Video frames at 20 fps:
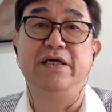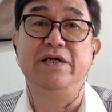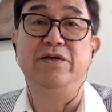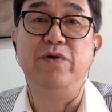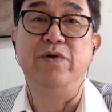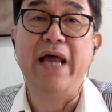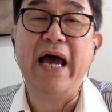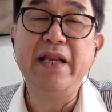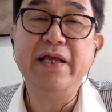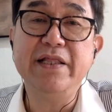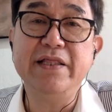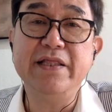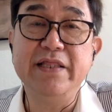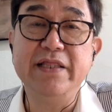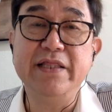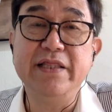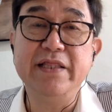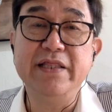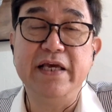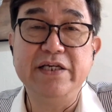the United
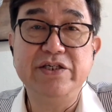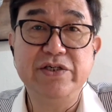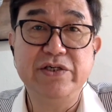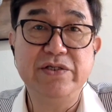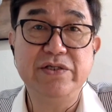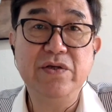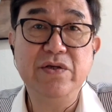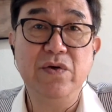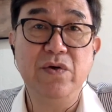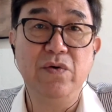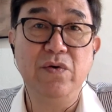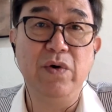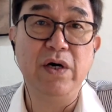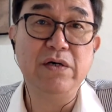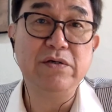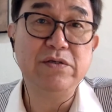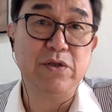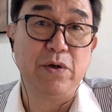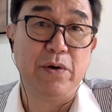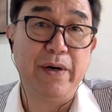Nations
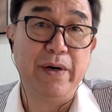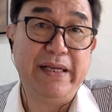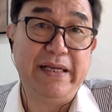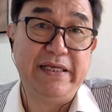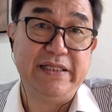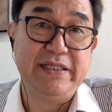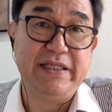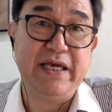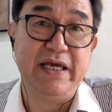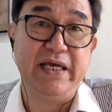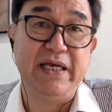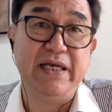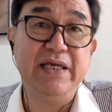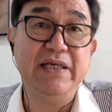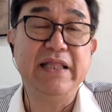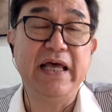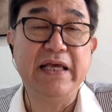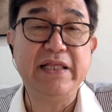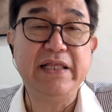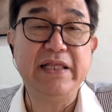World Toilet
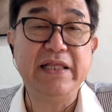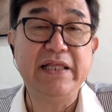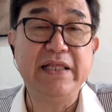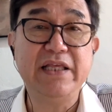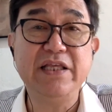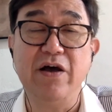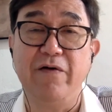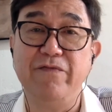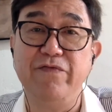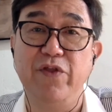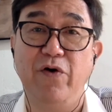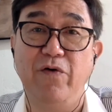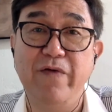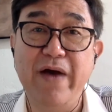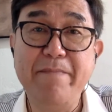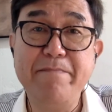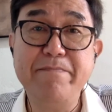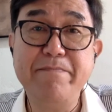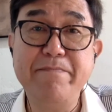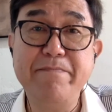Day, 19th of
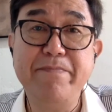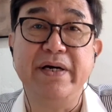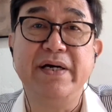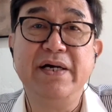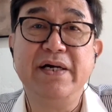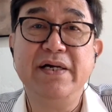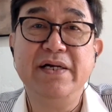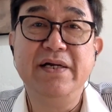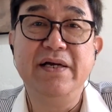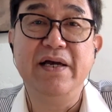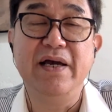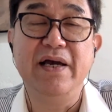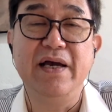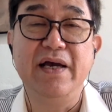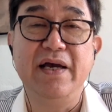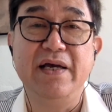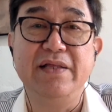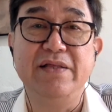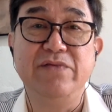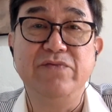November.
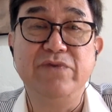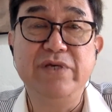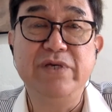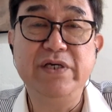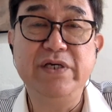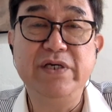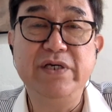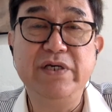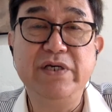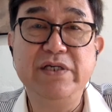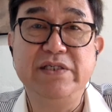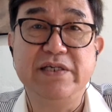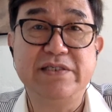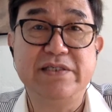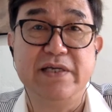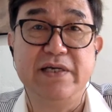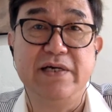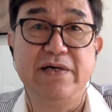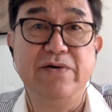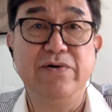And we just
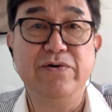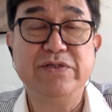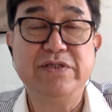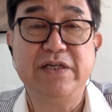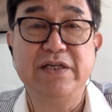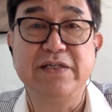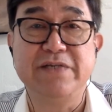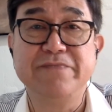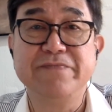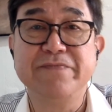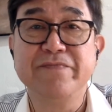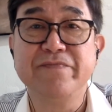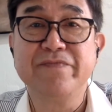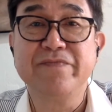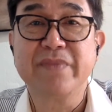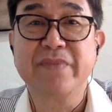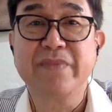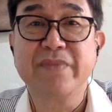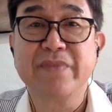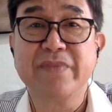hosted
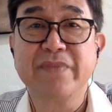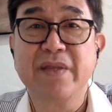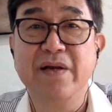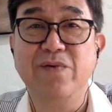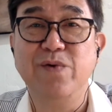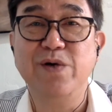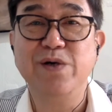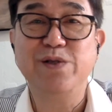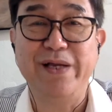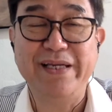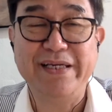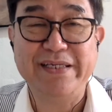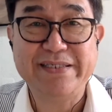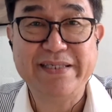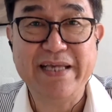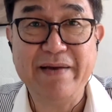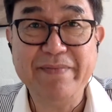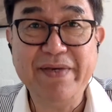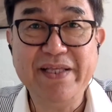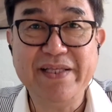World
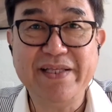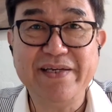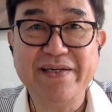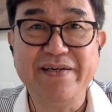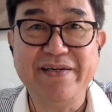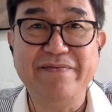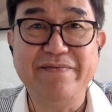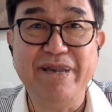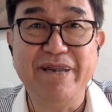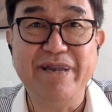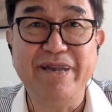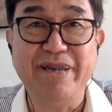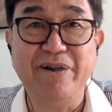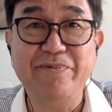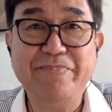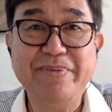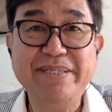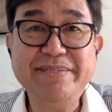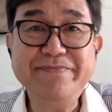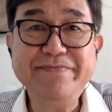Toilet Summit in
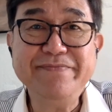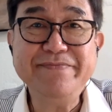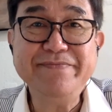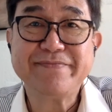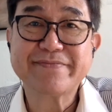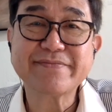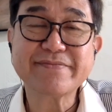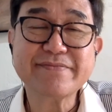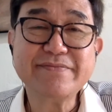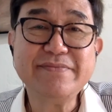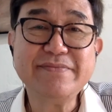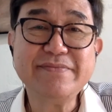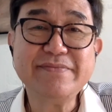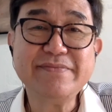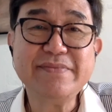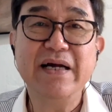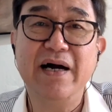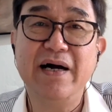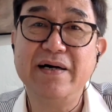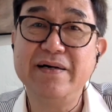Melbourne
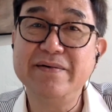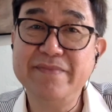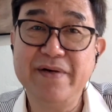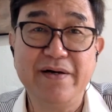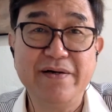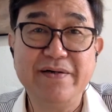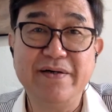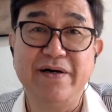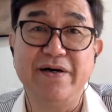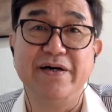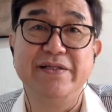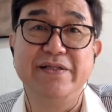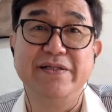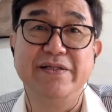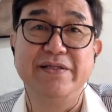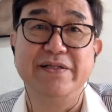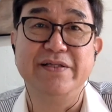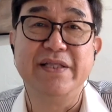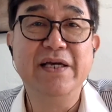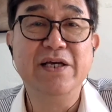
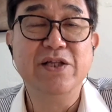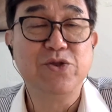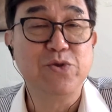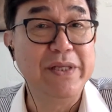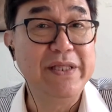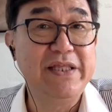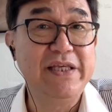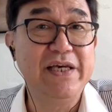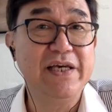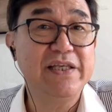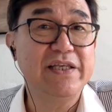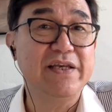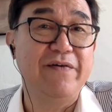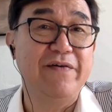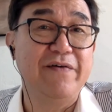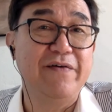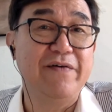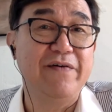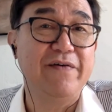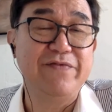on 20th
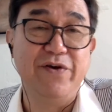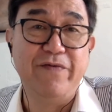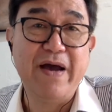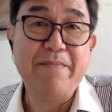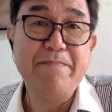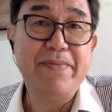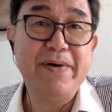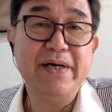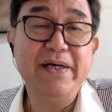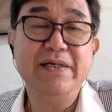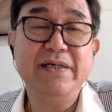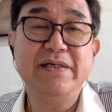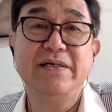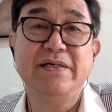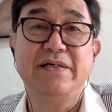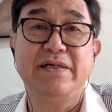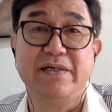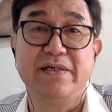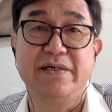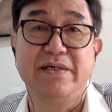of November,
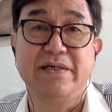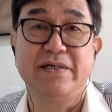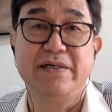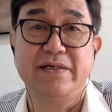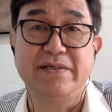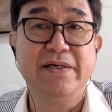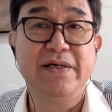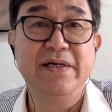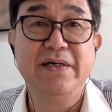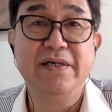2